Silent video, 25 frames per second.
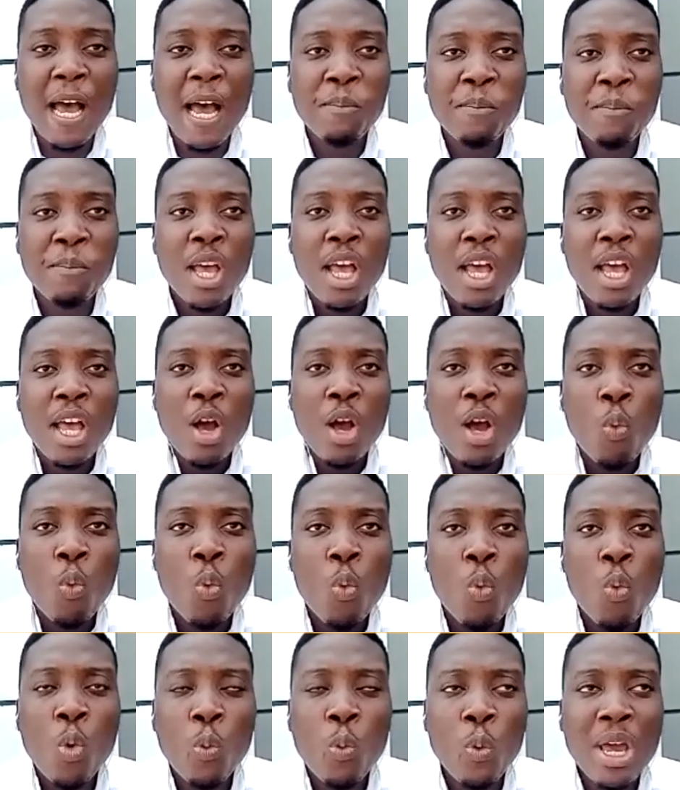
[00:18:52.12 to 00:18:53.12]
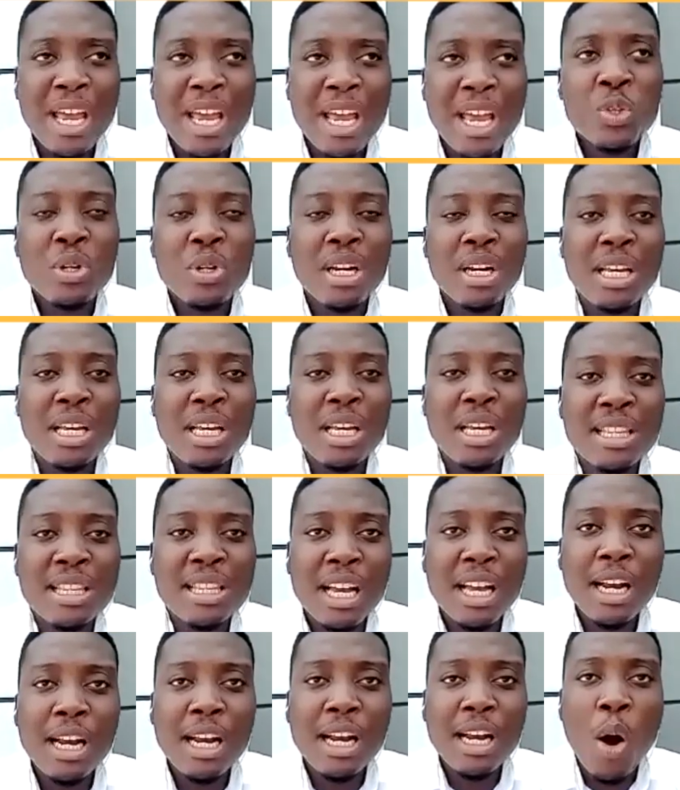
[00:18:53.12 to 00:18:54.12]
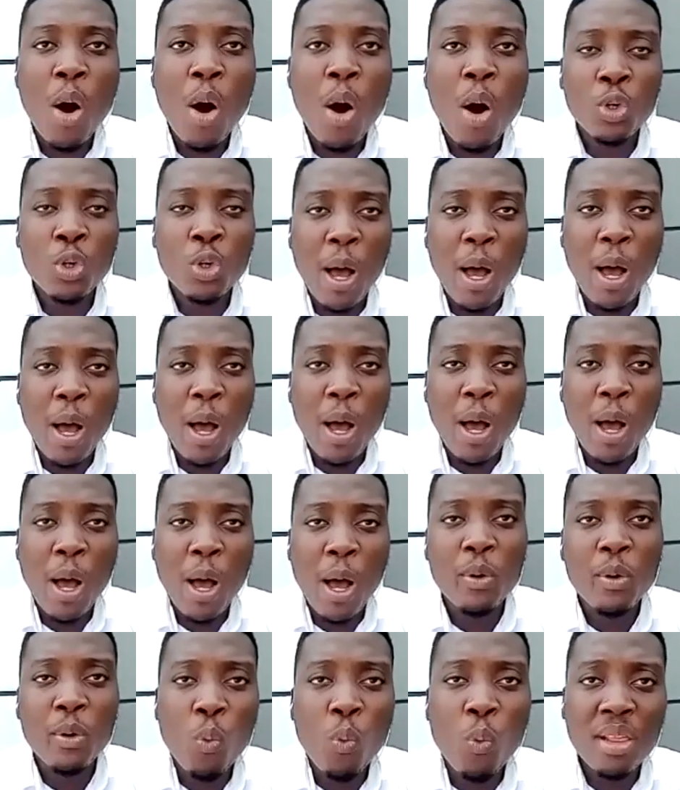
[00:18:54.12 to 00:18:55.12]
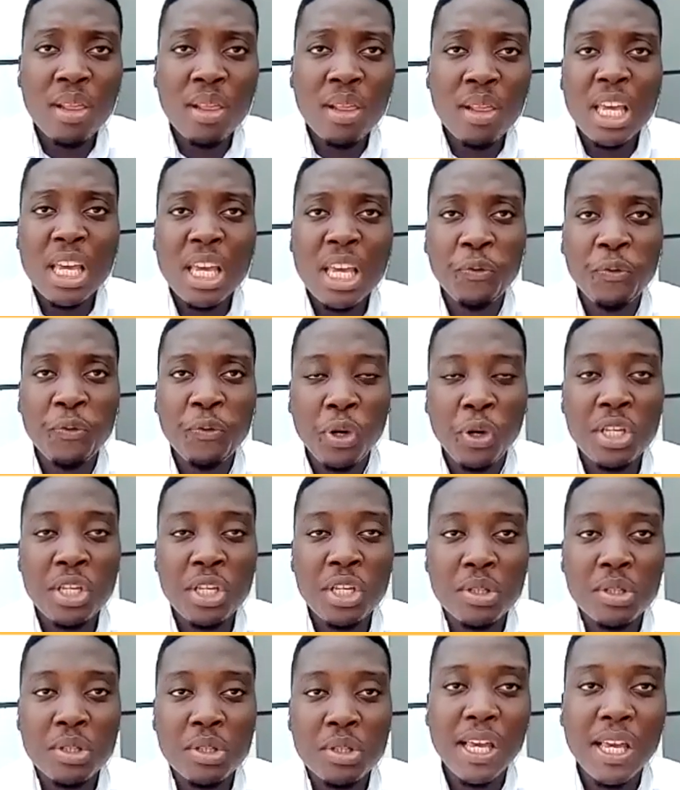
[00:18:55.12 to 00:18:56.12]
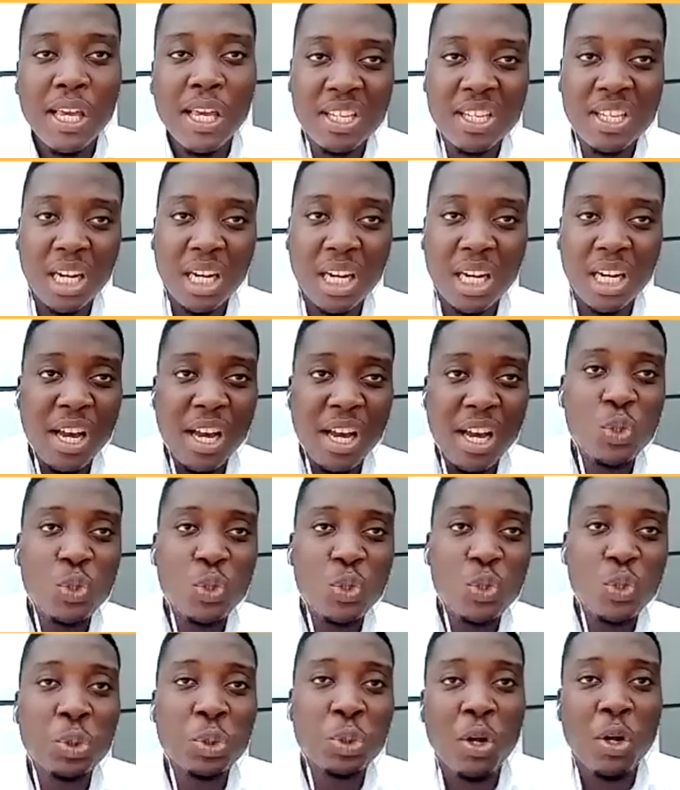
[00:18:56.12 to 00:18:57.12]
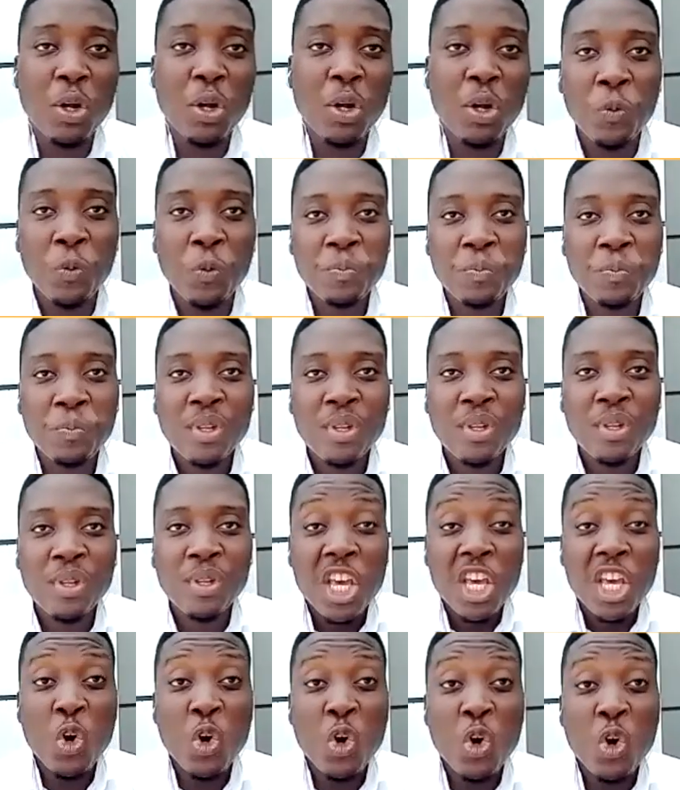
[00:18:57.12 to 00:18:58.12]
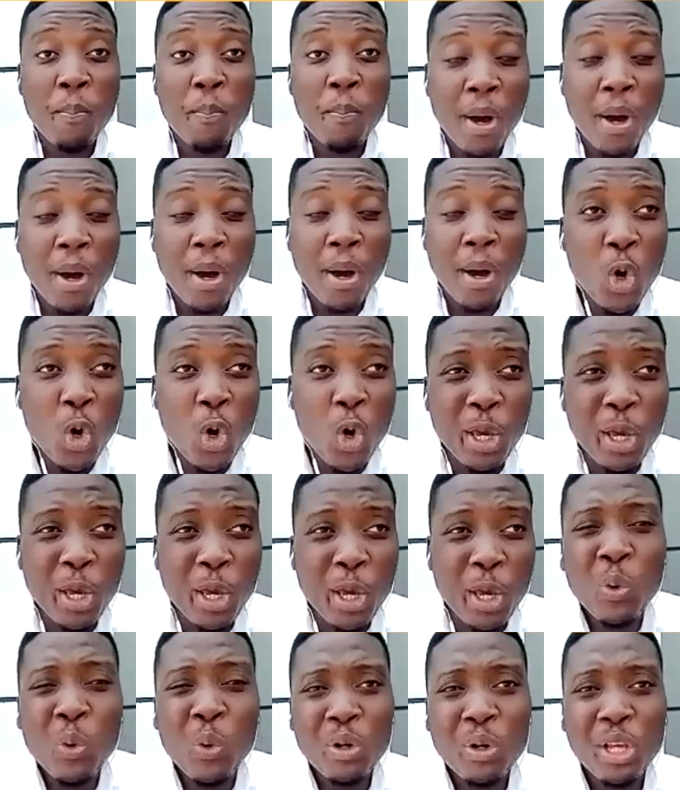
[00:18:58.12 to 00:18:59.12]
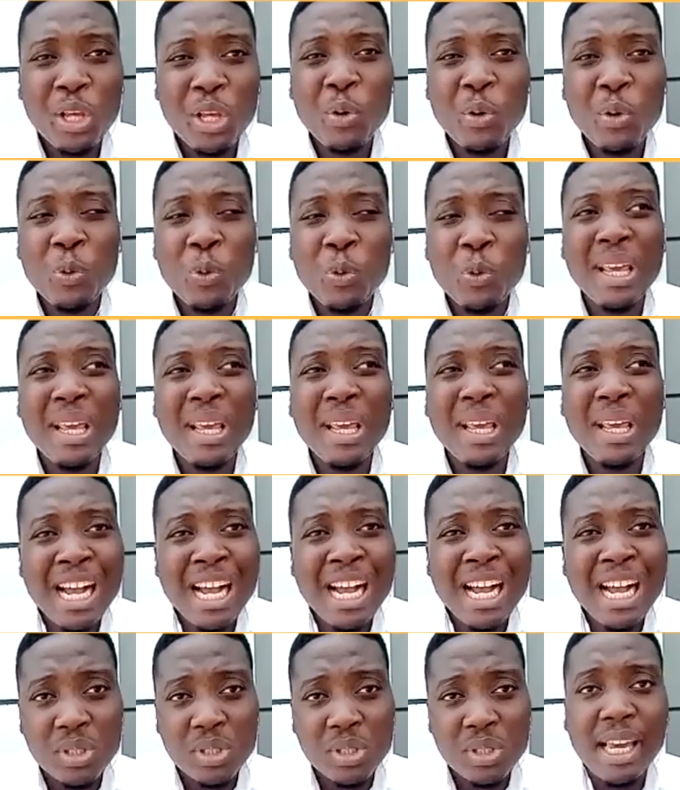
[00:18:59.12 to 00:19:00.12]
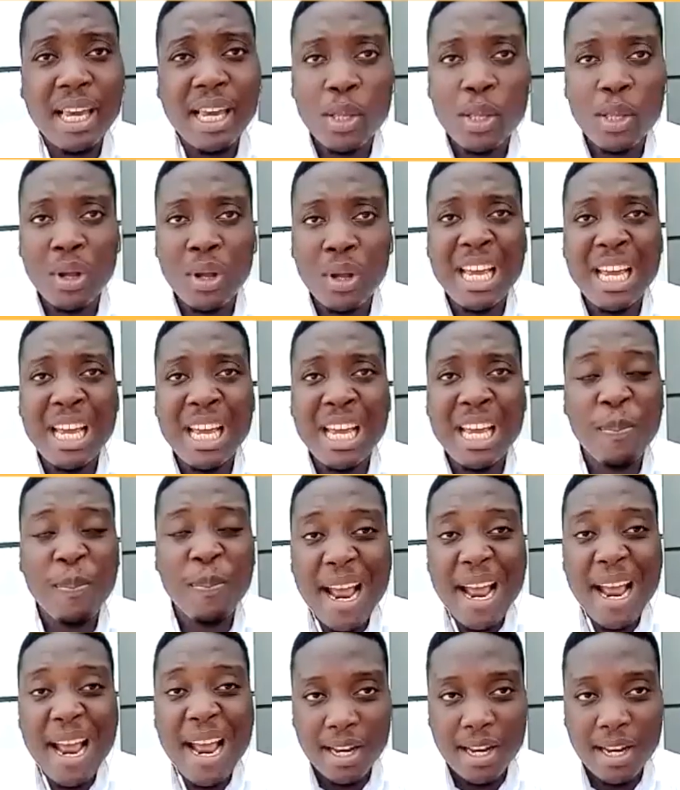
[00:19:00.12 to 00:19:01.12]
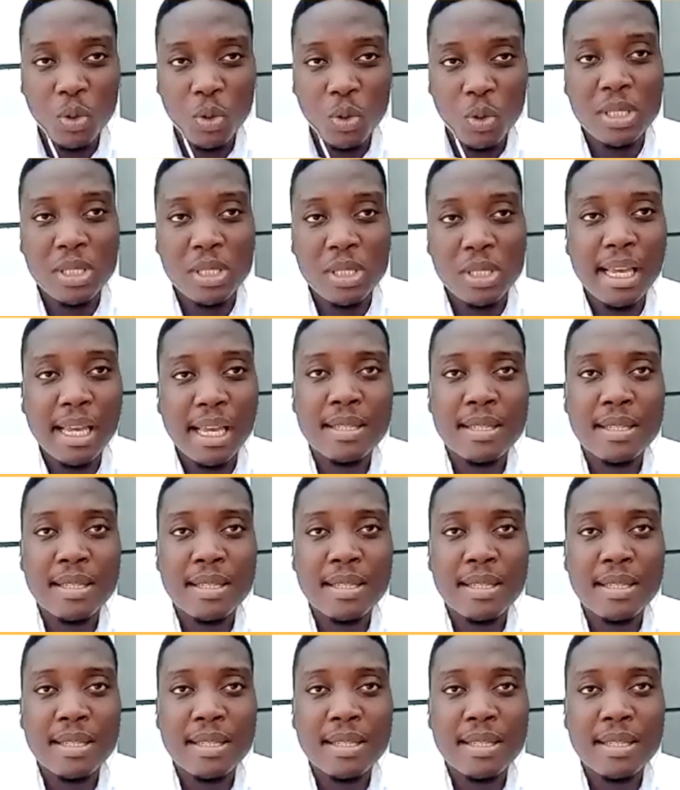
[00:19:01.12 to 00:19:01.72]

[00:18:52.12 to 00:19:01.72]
we are yet to understand how it's going to happen. Whether if Chris Hughton gives an advice to Otuado, he would be eager to take it, whether he's binded to take it,